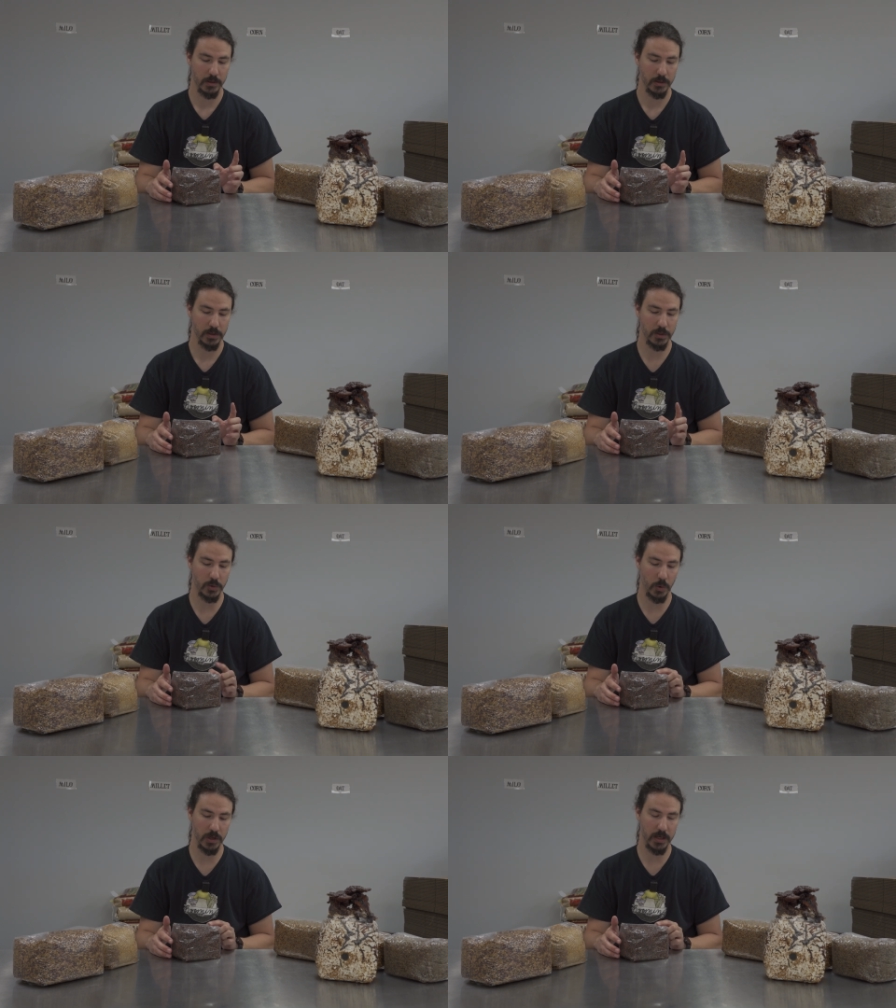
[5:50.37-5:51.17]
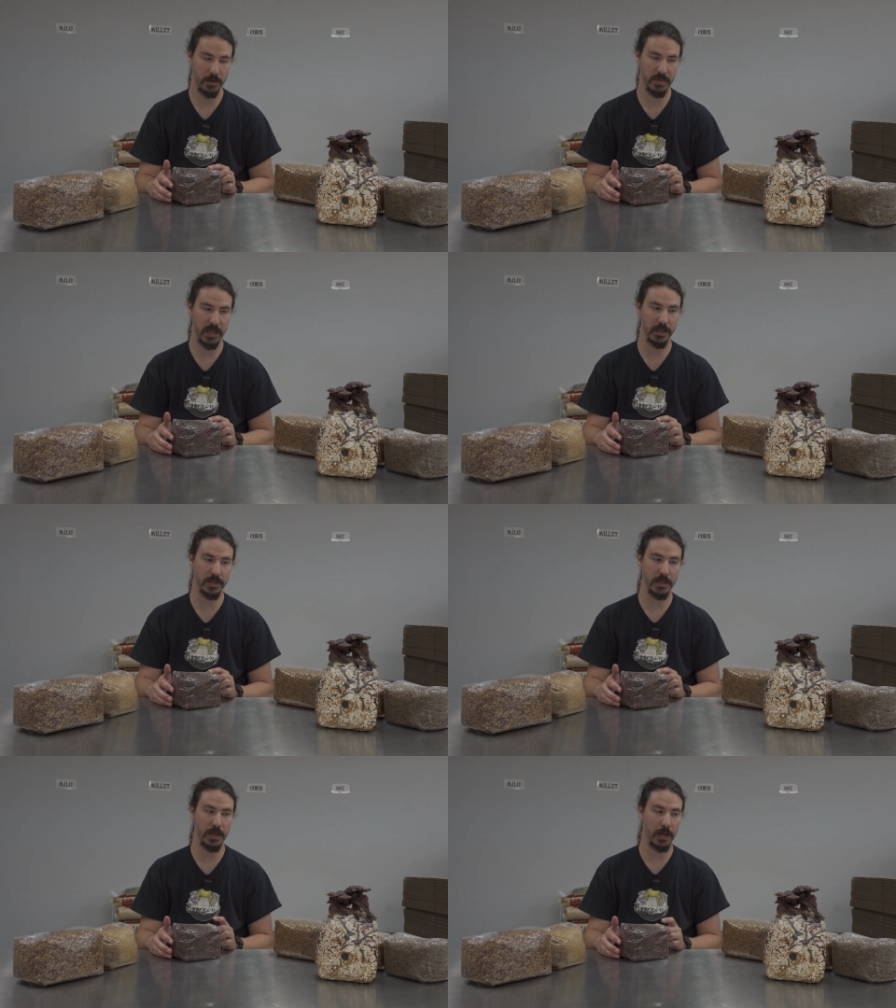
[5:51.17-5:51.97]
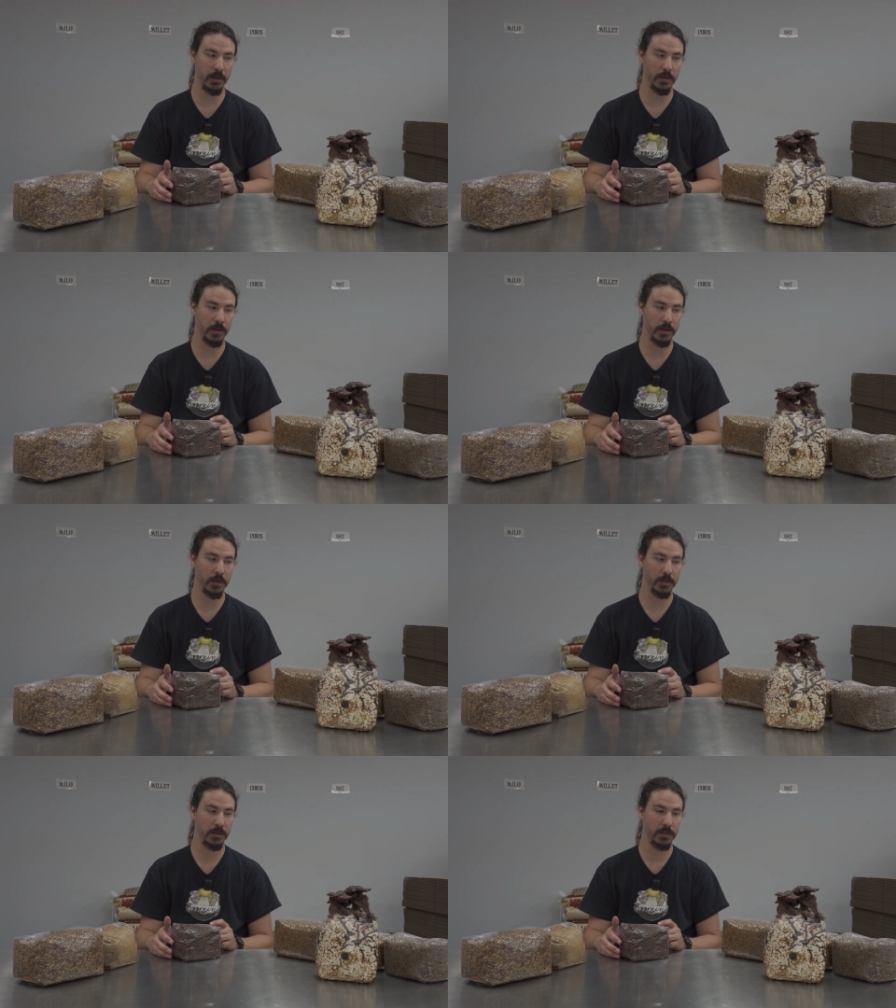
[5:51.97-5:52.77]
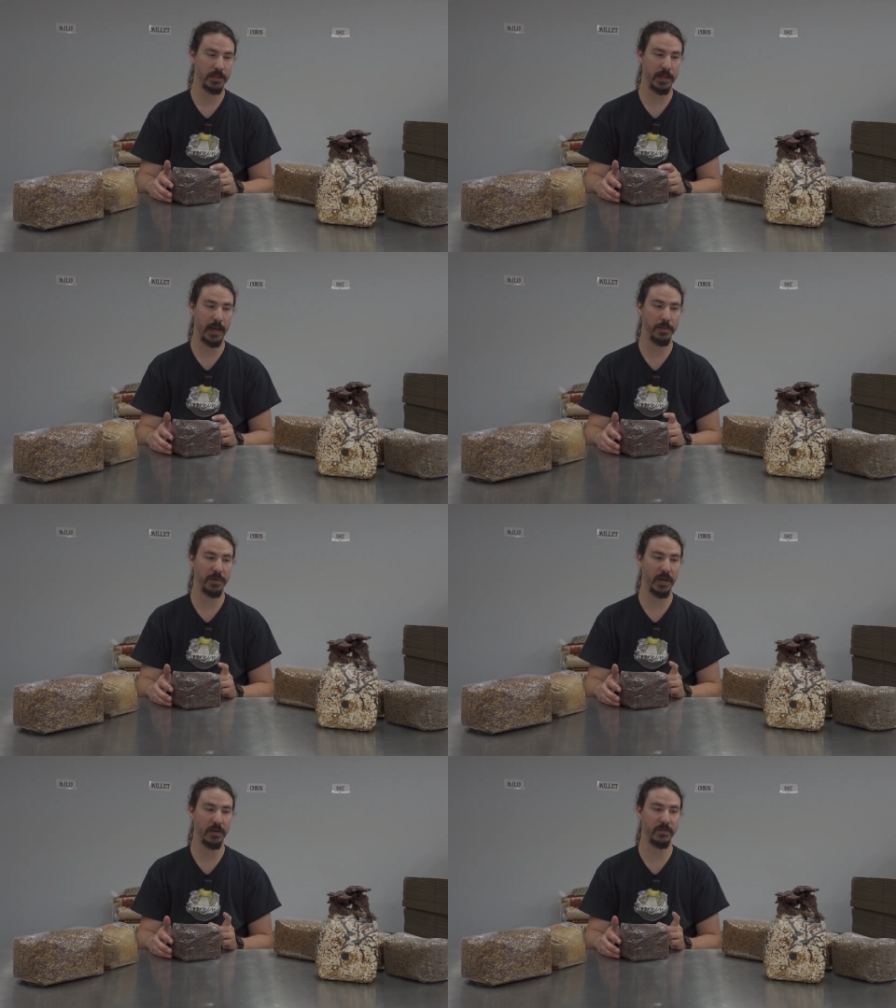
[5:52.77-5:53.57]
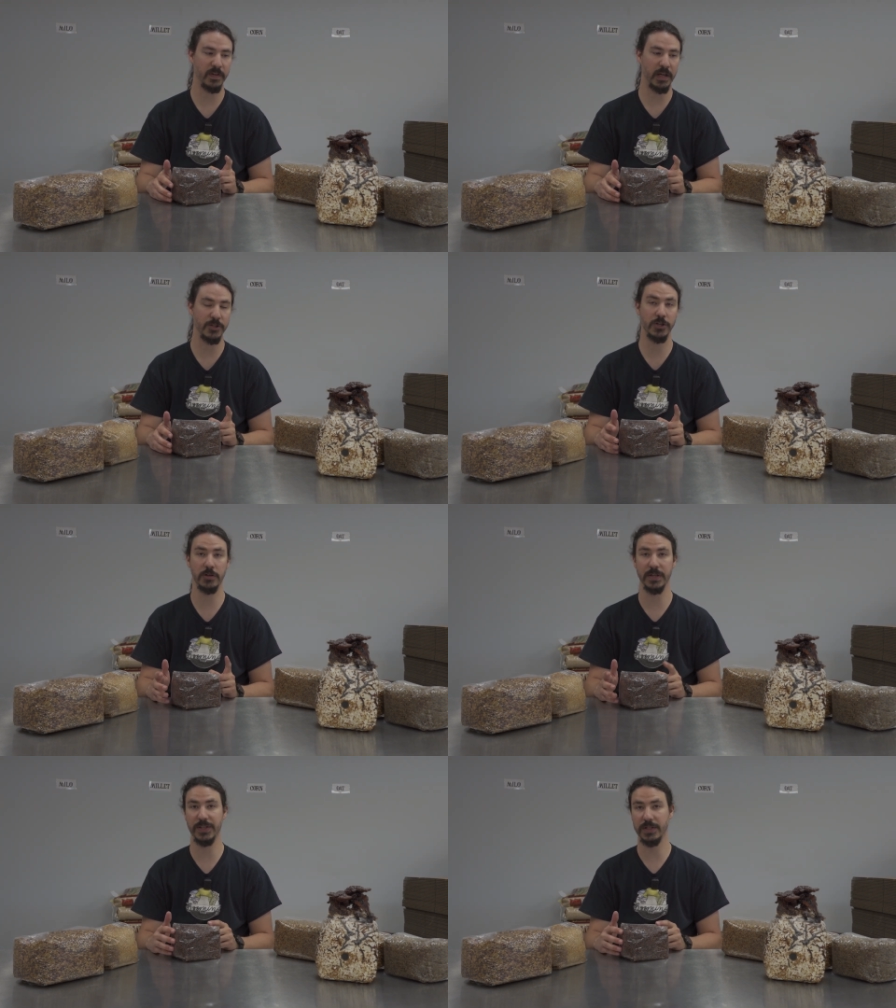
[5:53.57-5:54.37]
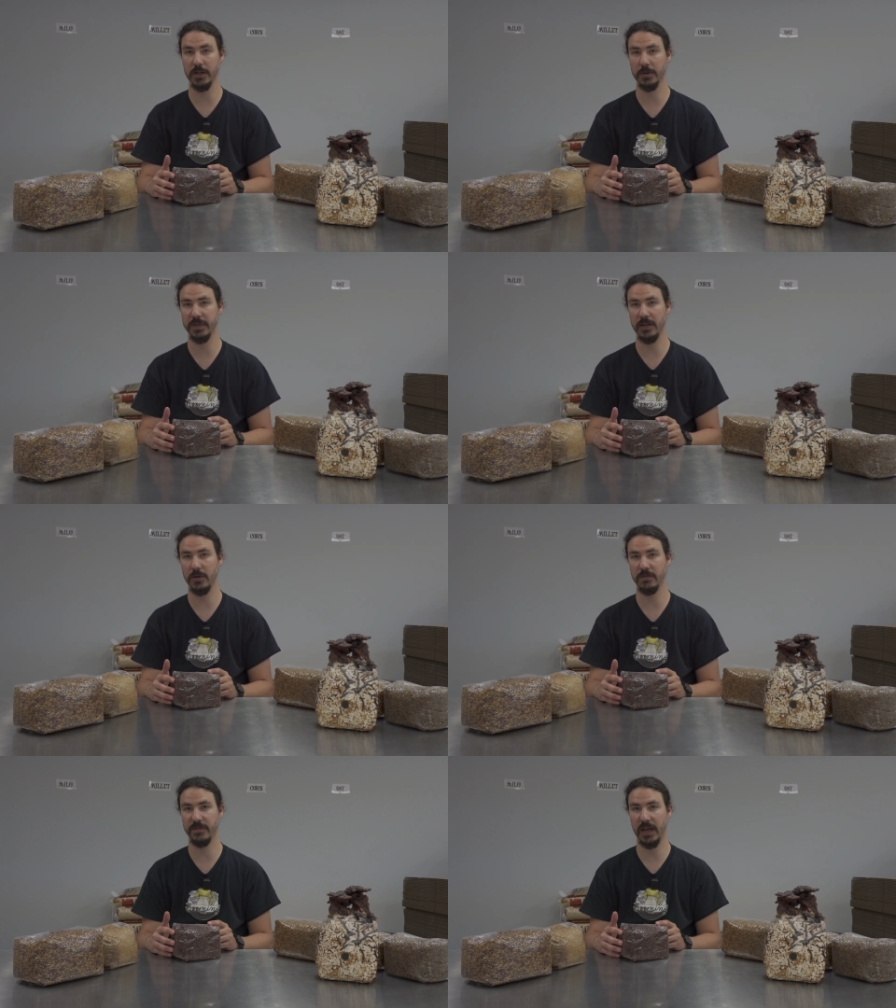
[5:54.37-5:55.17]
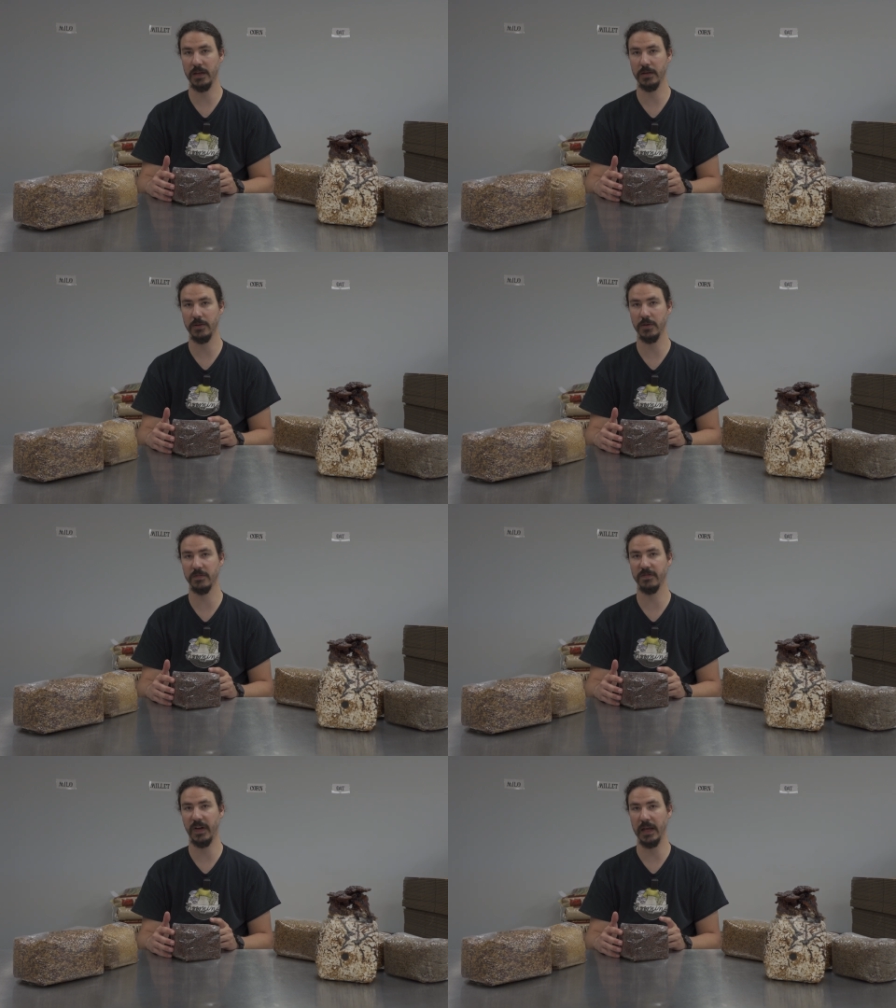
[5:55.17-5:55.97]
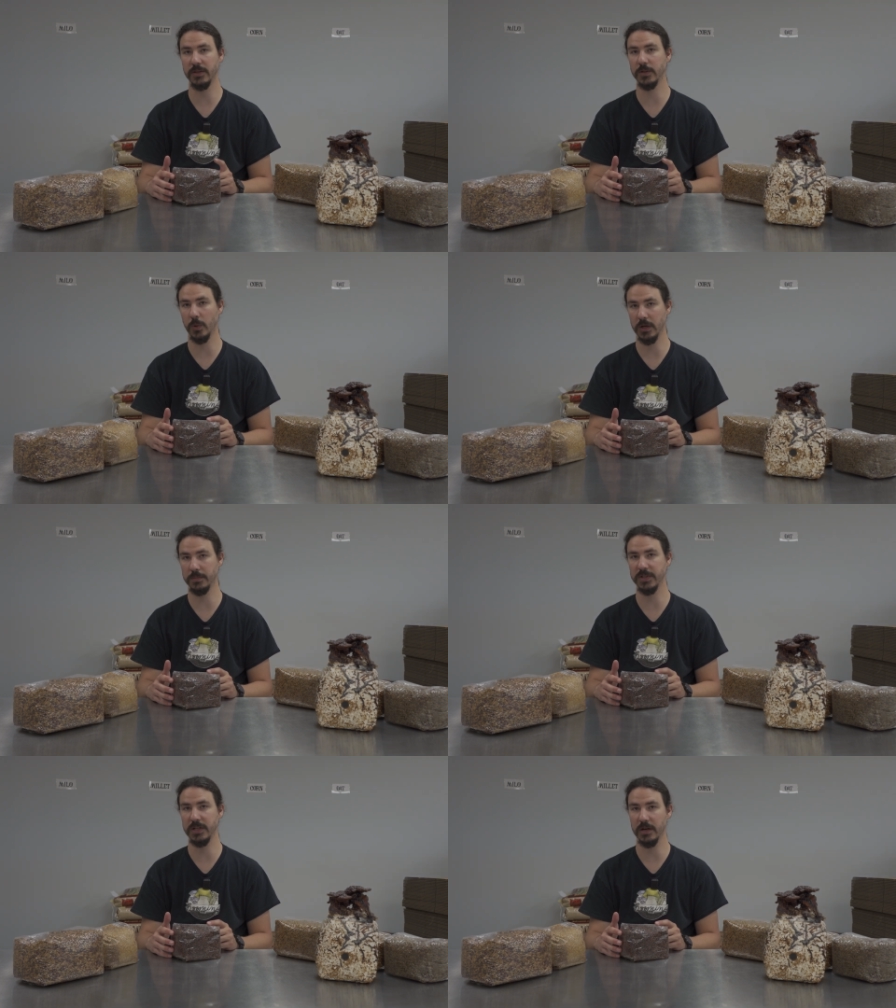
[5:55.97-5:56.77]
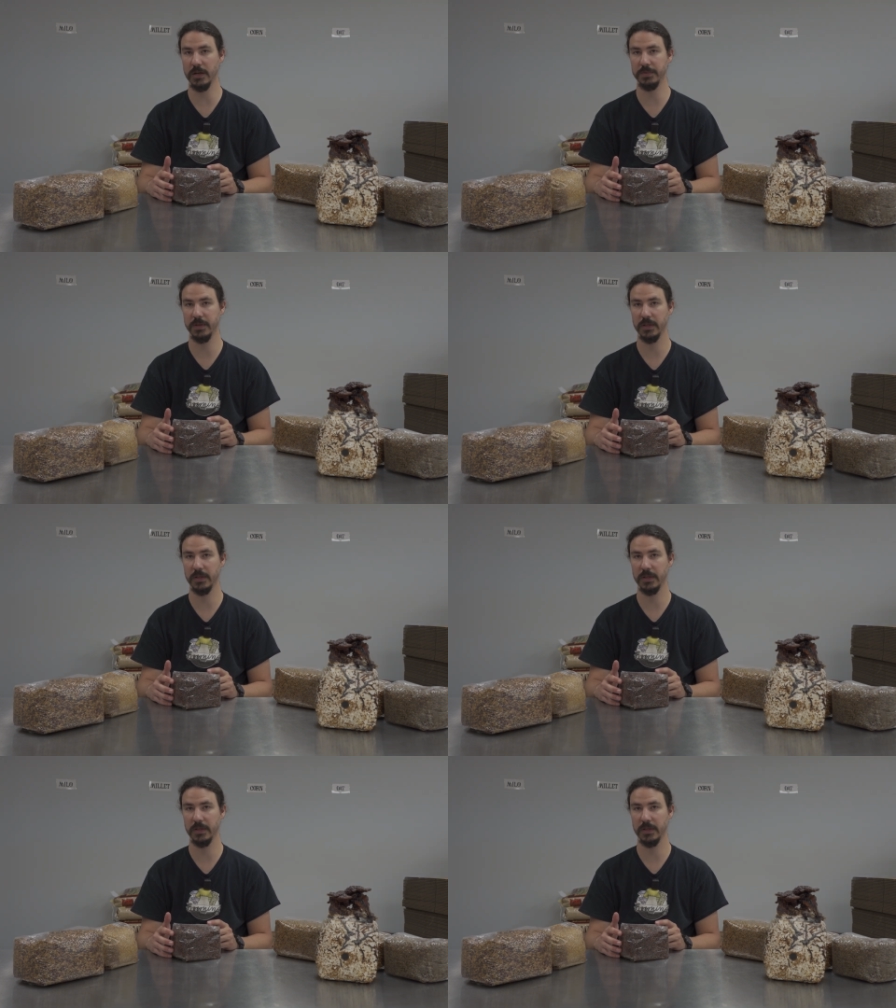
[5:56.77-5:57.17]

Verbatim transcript: sorghum is the other type of uh, sugary syrup that you can find. You can find sorghum syrup